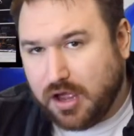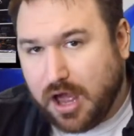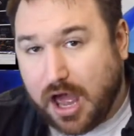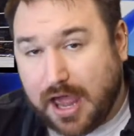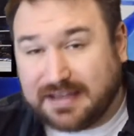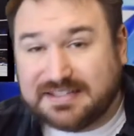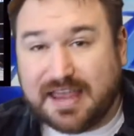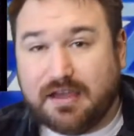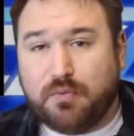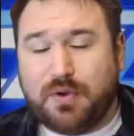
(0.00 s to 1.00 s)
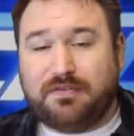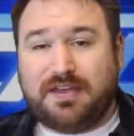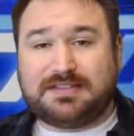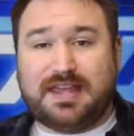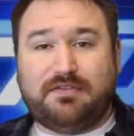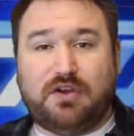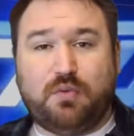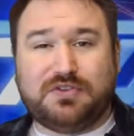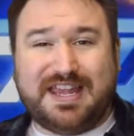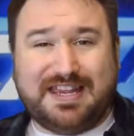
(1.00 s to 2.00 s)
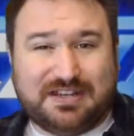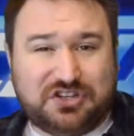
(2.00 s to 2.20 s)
with Xavier Woods in